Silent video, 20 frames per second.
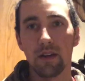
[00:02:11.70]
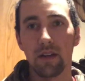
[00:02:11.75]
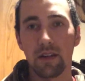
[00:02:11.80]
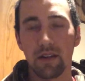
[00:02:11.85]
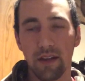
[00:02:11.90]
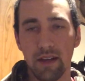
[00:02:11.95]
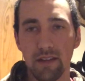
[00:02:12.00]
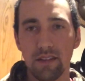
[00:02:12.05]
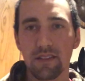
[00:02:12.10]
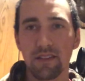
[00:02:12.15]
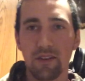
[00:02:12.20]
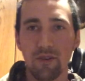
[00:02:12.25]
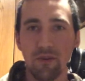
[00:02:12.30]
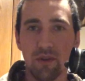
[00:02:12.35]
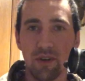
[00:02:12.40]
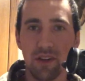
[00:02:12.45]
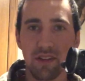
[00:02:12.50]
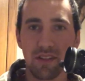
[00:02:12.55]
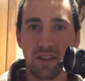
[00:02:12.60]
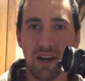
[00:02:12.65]
Next thing we're
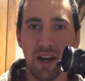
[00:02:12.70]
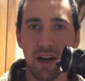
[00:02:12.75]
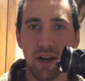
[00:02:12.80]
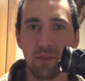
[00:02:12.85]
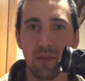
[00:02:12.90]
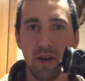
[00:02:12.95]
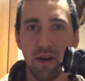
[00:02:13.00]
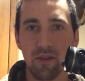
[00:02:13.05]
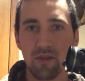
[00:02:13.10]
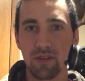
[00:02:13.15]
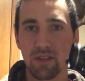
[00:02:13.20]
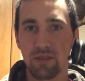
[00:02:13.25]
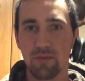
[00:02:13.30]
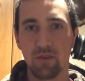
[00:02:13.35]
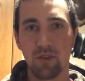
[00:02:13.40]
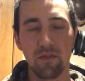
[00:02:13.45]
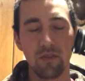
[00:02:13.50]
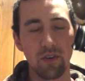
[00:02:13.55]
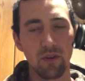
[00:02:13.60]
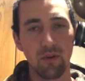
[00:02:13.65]
going to talk about, just
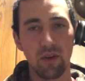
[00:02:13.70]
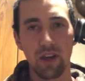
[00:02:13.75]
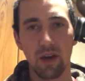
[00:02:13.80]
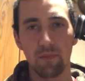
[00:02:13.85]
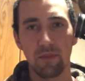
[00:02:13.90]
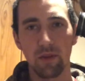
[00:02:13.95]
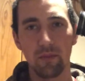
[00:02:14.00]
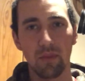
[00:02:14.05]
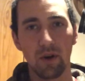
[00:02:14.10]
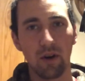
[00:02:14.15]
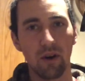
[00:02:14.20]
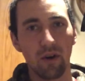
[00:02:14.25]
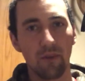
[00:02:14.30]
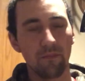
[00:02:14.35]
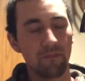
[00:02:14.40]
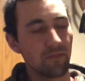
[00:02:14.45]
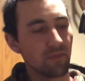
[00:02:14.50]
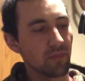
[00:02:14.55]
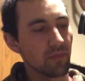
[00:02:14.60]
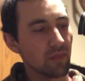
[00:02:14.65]
moving our way up the bow,
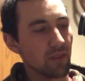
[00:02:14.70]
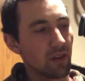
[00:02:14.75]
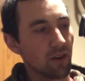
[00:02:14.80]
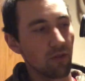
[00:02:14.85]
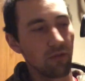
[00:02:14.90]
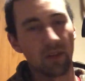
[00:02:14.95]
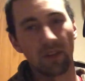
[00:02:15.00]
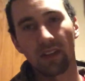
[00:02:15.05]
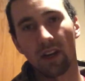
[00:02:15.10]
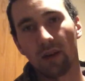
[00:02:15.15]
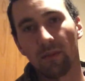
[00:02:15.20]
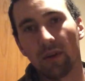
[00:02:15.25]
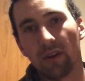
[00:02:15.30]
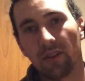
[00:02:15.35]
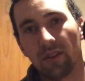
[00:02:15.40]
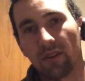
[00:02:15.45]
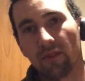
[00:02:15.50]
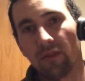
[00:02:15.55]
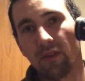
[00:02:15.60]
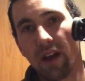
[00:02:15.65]
when we talk
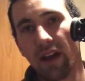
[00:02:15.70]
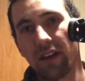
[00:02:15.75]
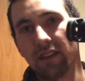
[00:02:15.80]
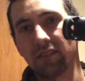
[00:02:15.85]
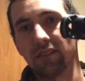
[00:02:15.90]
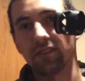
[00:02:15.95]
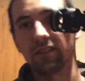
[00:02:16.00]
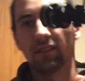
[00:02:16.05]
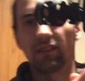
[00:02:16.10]
about the rest.